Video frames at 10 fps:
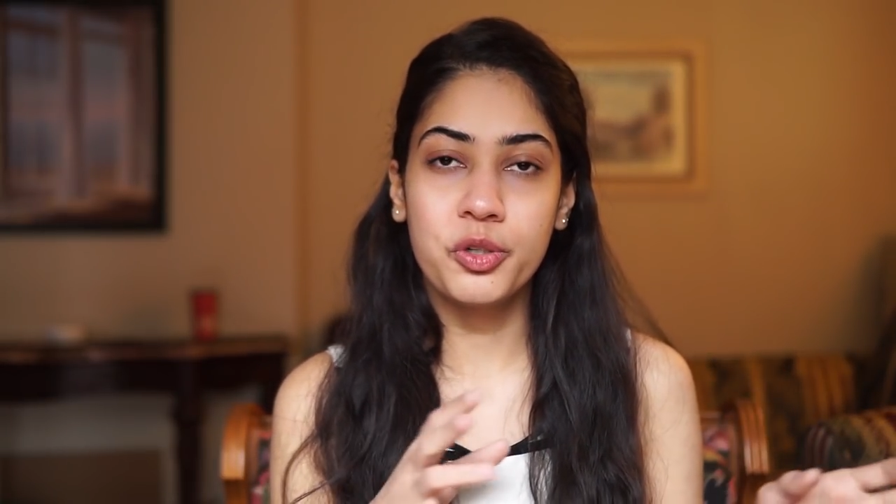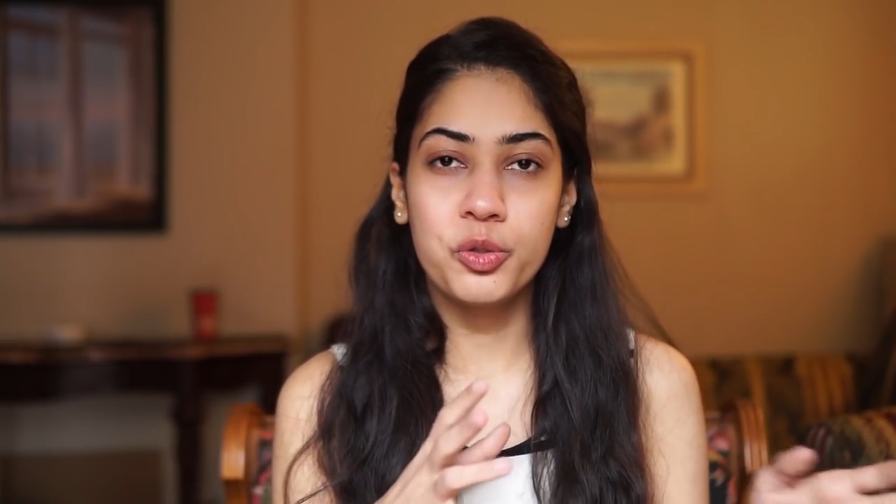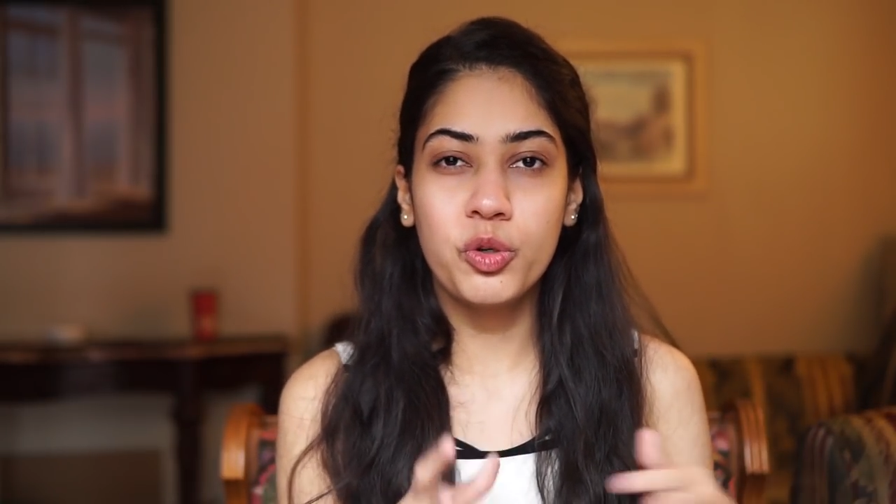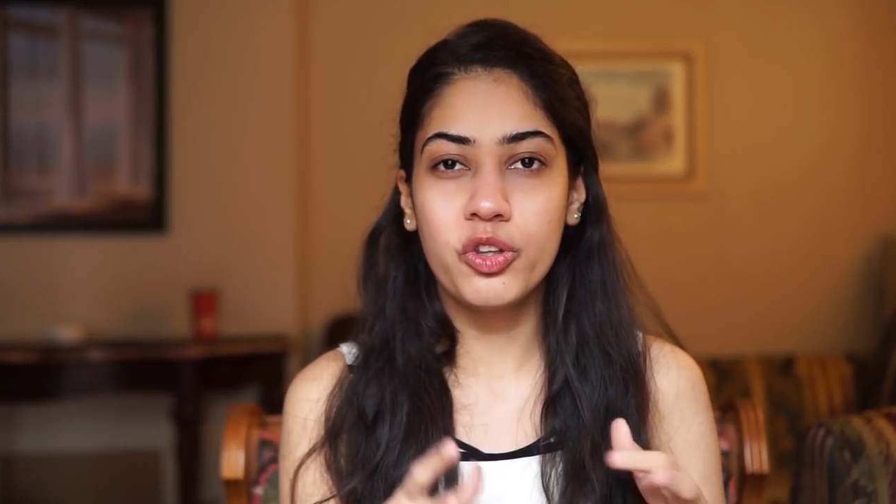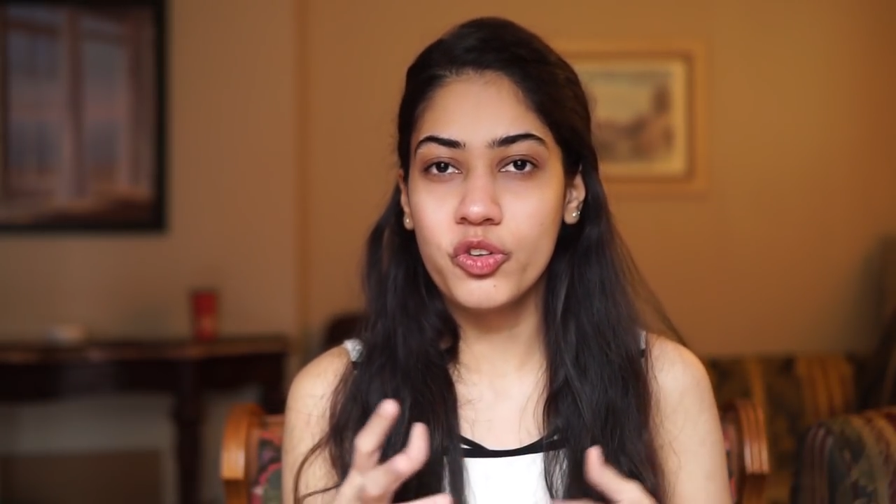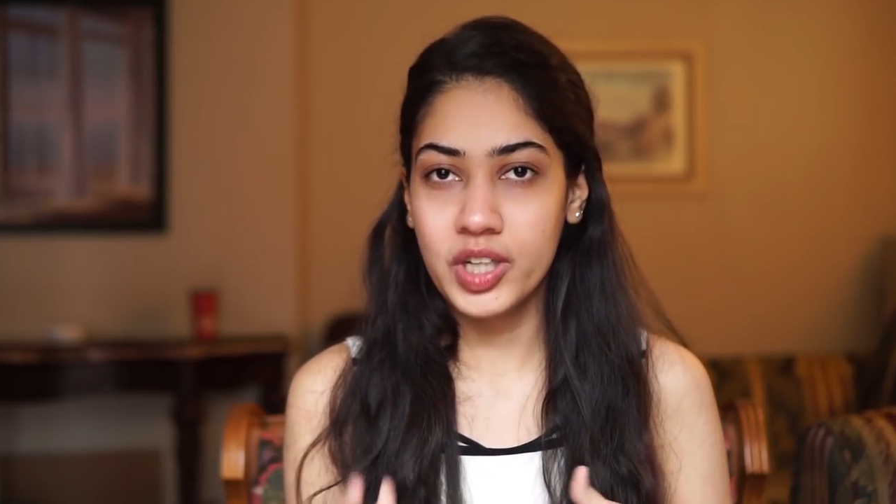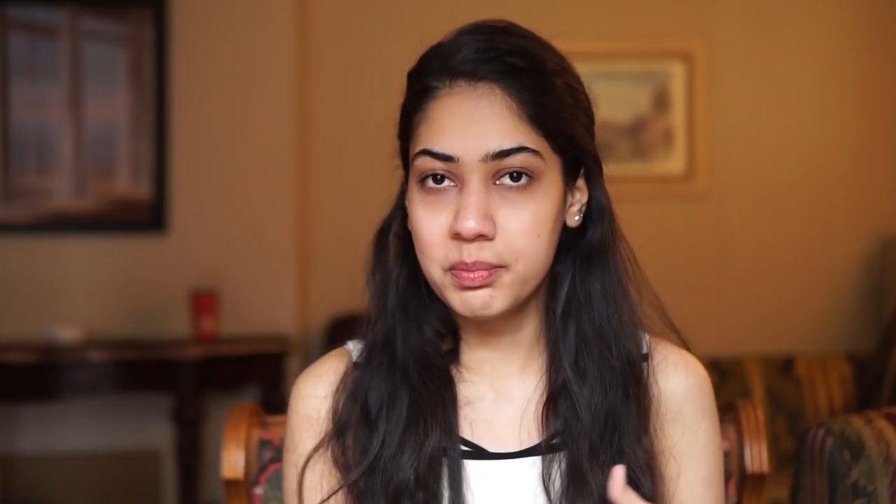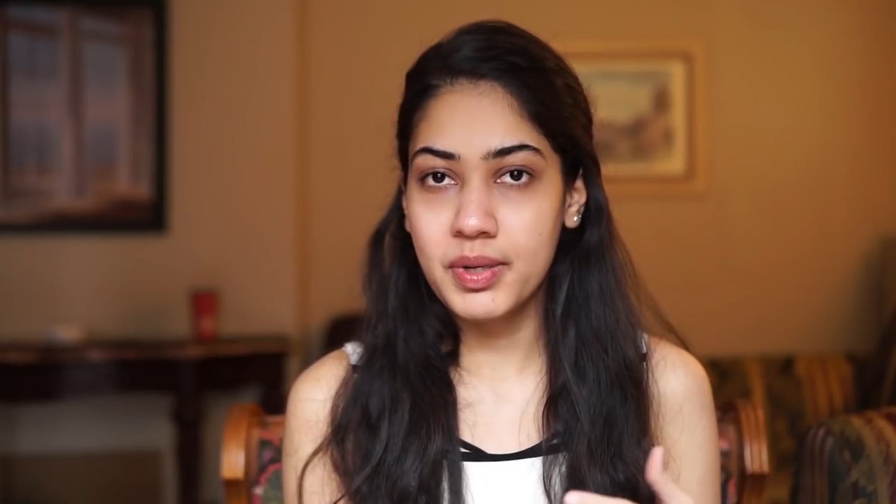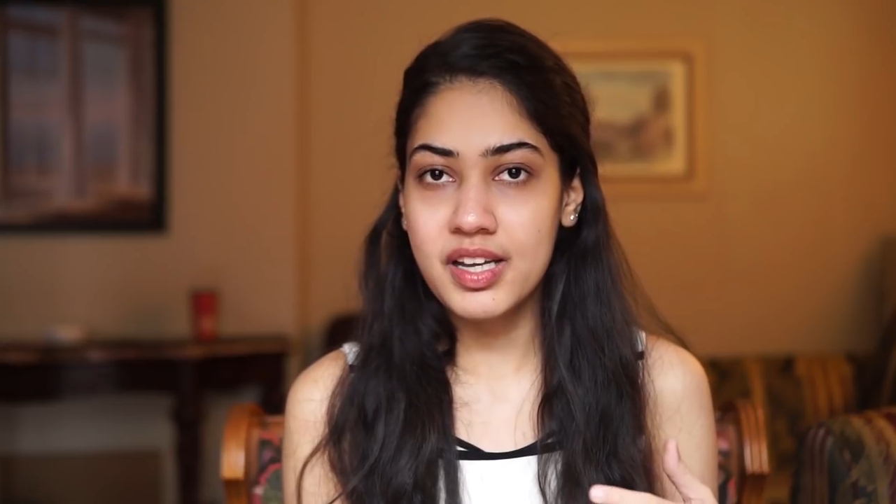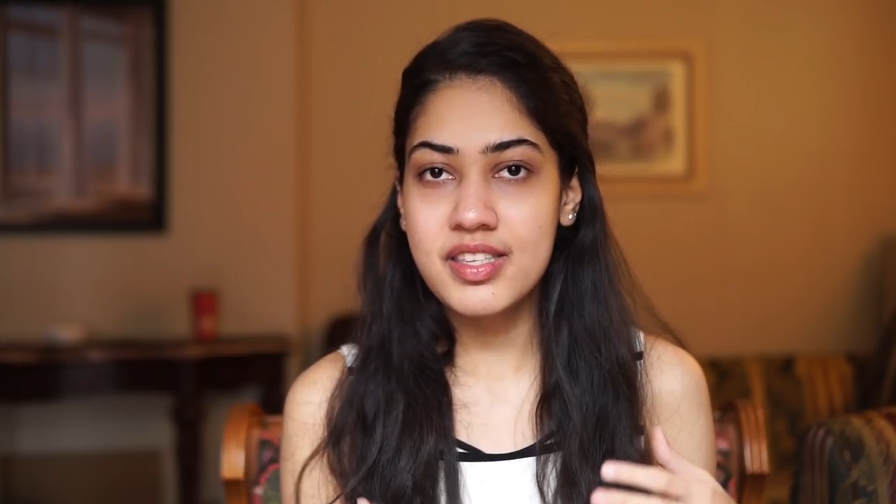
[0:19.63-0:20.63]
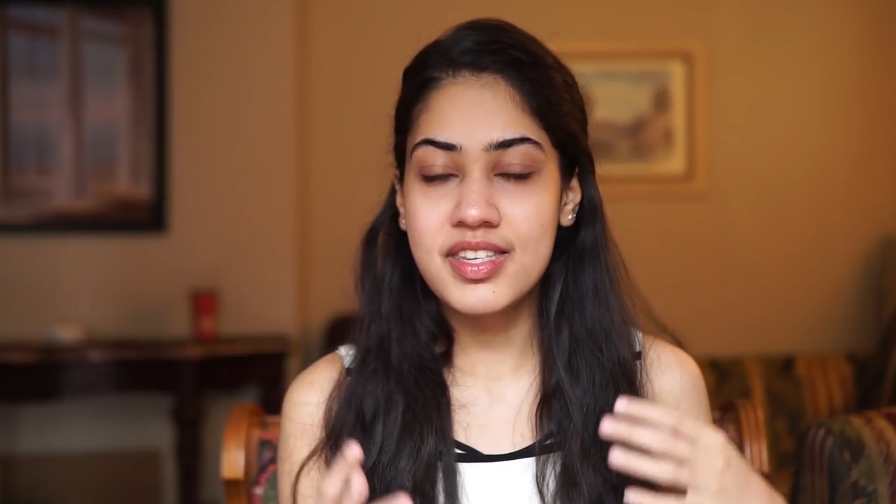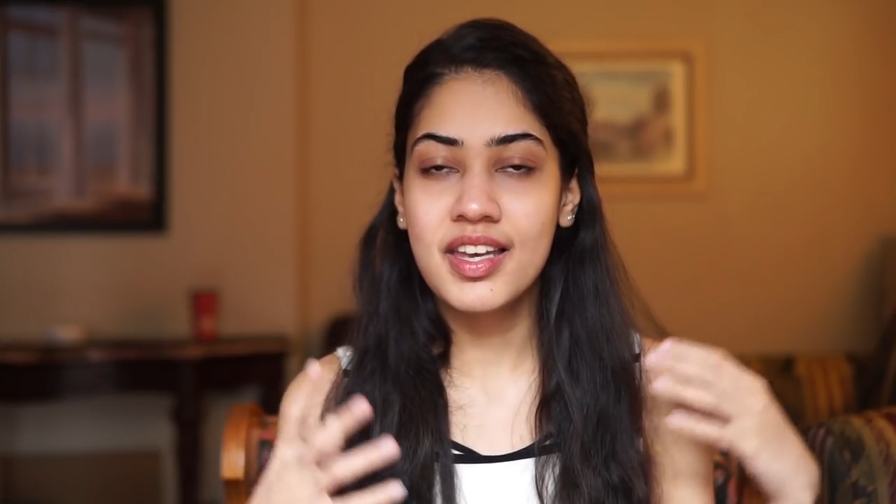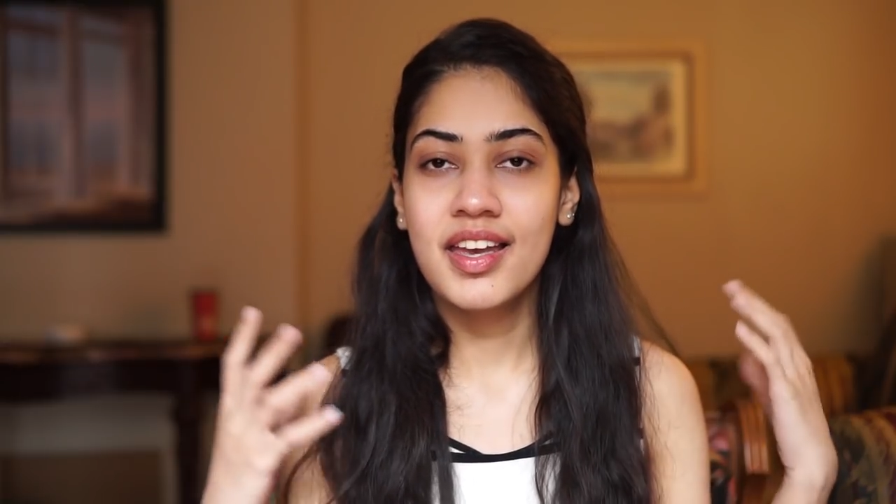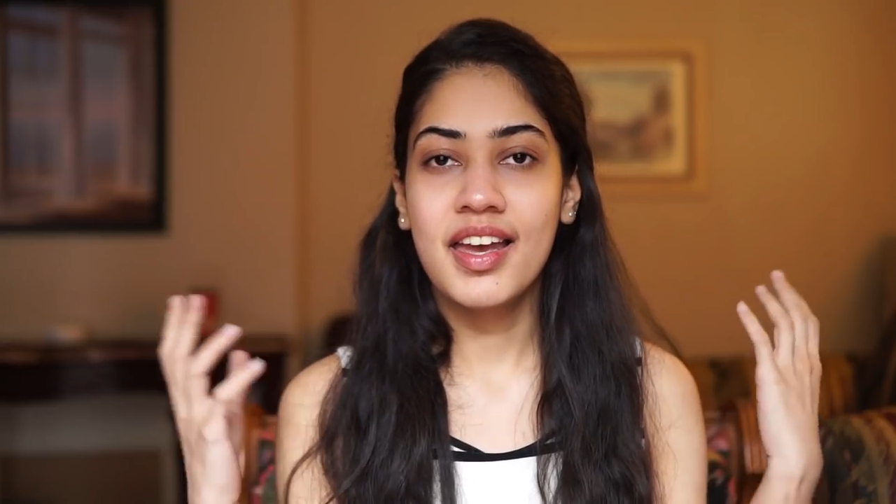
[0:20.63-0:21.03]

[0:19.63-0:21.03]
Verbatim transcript: in two or three parts,